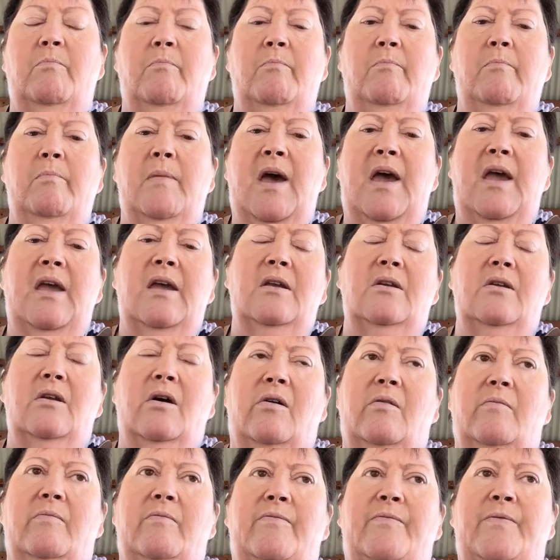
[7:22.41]
may
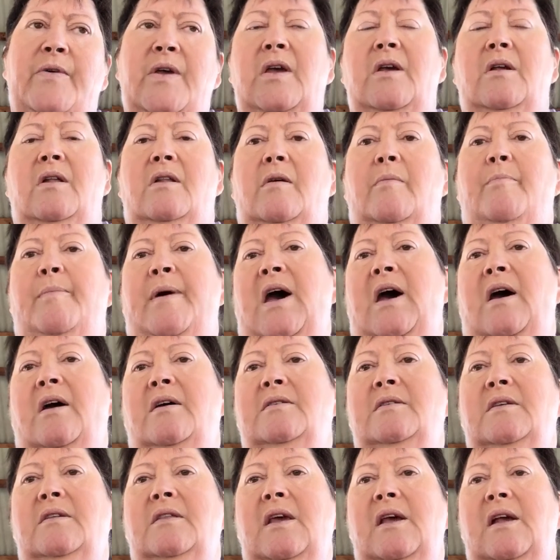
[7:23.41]
not feel a
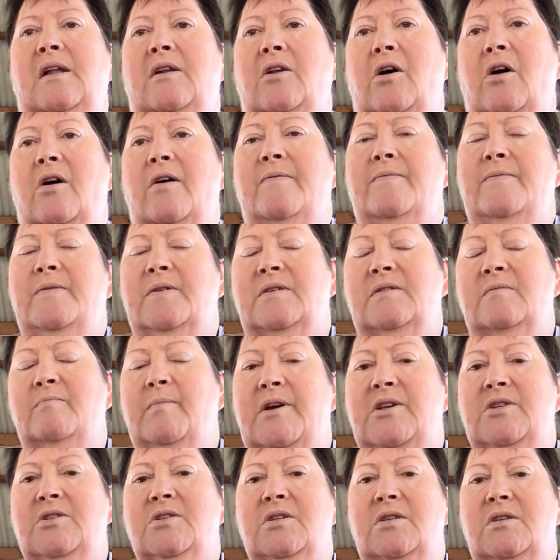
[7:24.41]
part of their life as
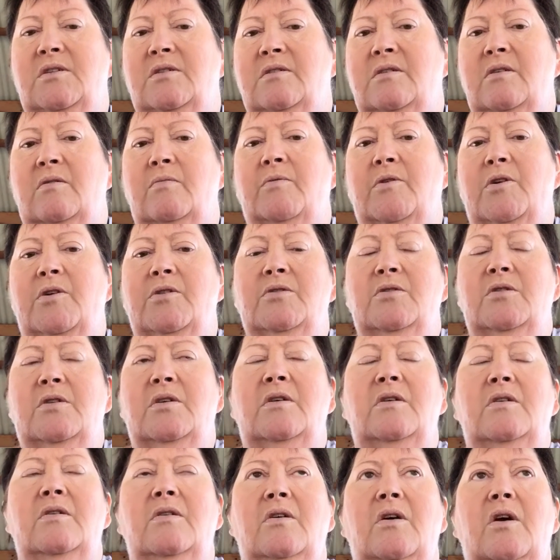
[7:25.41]
much as you want
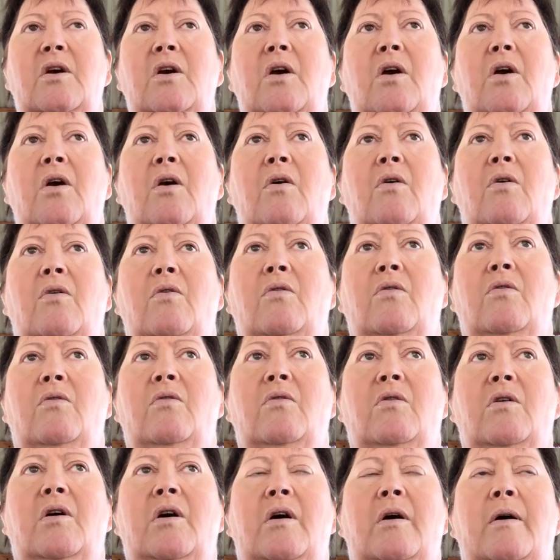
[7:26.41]
to,
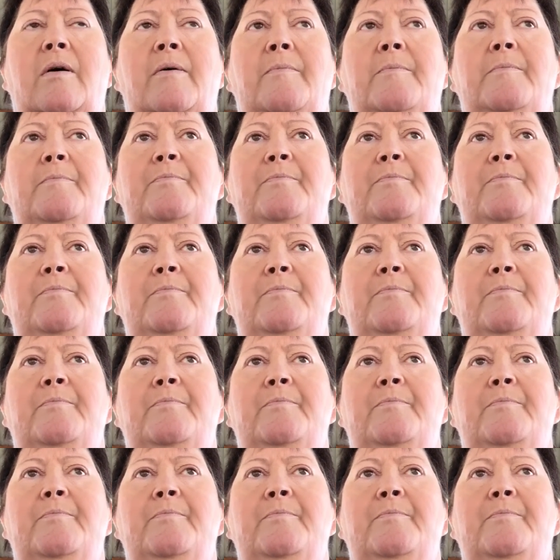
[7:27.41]
or